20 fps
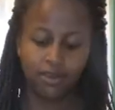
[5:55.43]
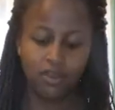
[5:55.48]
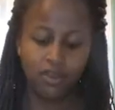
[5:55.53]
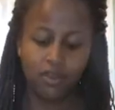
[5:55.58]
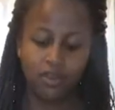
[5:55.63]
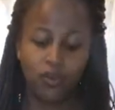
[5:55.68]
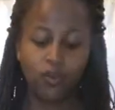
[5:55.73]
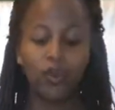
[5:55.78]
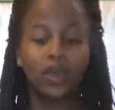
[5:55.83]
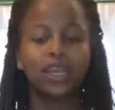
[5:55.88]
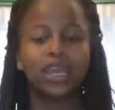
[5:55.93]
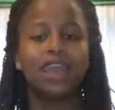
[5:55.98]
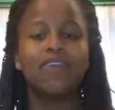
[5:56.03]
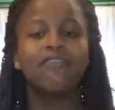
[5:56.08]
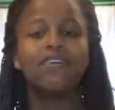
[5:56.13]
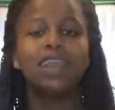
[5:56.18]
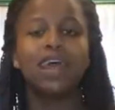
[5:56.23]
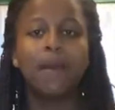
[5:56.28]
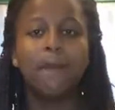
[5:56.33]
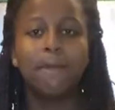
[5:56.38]

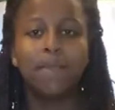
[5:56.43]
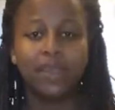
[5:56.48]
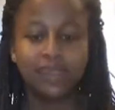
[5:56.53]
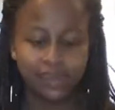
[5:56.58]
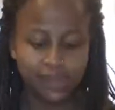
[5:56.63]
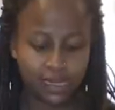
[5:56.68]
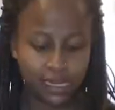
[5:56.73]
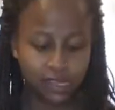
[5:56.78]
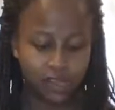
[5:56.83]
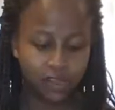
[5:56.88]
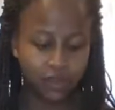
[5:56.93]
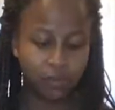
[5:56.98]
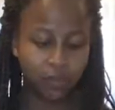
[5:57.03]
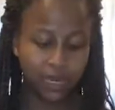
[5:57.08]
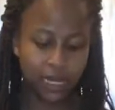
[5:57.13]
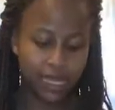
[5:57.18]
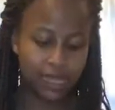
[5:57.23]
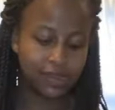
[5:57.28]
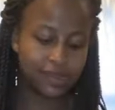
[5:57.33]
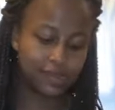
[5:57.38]
whatever that makes it into
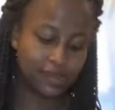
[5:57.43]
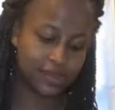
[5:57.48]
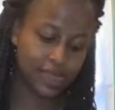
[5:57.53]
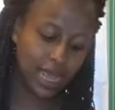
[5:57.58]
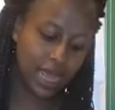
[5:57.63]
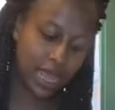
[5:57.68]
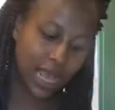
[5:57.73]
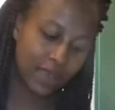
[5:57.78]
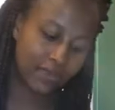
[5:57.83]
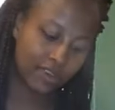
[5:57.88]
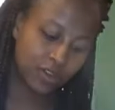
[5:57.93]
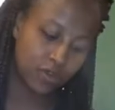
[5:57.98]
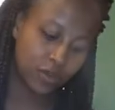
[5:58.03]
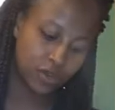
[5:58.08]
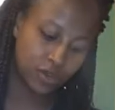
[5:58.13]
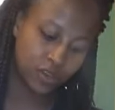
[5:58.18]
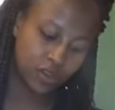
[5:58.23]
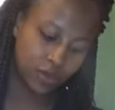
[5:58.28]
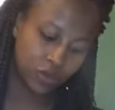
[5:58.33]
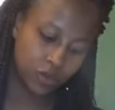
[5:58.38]
place. I have a
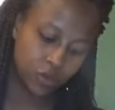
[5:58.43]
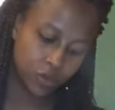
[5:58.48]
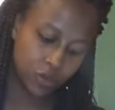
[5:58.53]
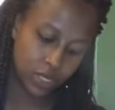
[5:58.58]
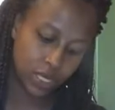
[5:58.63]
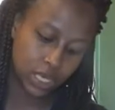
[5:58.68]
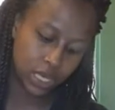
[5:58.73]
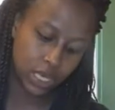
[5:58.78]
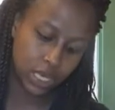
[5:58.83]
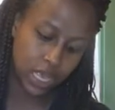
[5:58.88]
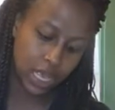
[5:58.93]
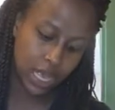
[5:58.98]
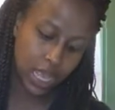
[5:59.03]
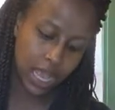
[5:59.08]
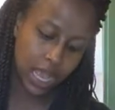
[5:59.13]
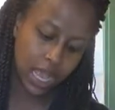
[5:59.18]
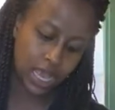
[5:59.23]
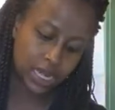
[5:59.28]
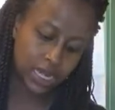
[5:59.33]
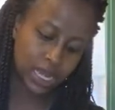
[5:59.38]
wooden spoon
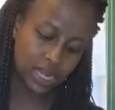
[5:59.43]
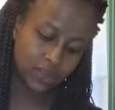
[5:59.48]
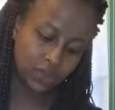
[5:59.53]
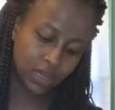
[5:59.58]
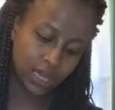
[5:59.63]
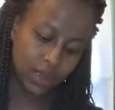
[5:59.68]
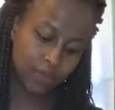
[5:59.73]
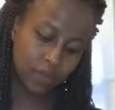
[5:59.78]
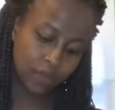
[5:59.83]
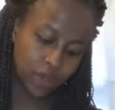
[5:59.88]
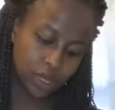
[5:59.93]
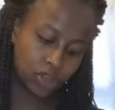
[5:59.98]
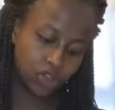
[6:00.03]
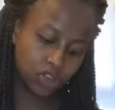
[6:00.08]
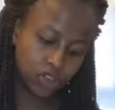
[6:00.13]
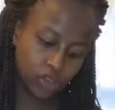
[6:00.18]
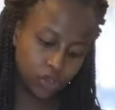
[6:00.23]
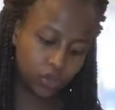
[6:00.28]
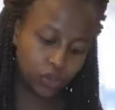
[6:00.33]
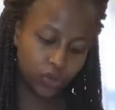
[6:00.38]
and that's what I'm going
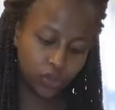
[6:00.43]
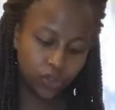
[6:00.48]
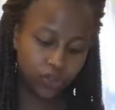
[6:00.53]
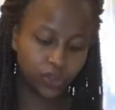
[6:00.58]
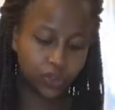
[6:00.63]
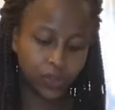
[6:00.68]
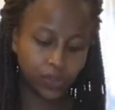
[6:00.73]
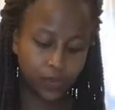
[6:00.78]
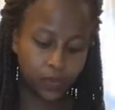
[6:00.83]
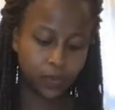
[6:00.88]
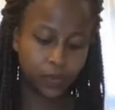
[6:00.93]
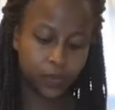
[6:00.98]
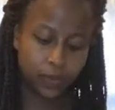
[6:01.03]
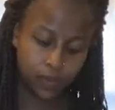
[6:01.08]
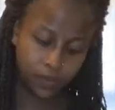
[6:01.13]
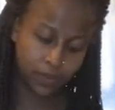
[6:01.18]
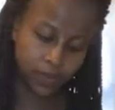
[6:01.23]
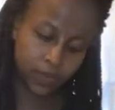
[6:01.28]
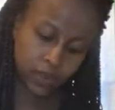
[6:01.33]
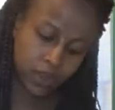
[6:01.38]
to use.
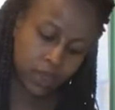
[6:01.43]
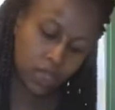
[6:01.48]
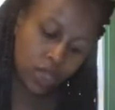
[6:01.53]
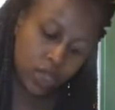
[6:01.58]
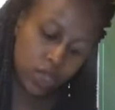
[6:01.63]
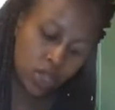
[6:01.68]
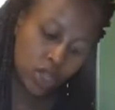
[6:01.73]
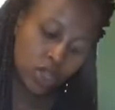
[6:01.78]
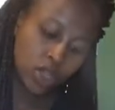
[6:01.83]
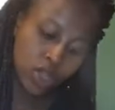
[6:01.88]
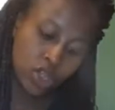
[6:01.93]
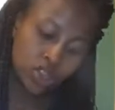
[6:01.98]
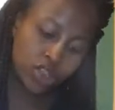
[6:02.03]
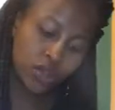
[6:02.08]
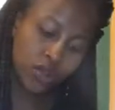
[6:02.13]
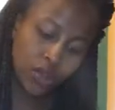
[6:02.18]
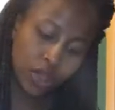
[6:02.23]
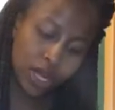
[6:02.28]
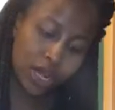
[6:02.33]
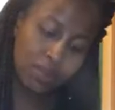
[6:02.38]
So
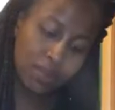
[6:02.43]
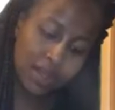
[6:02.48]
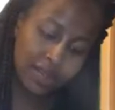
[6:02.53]
we're gonna mix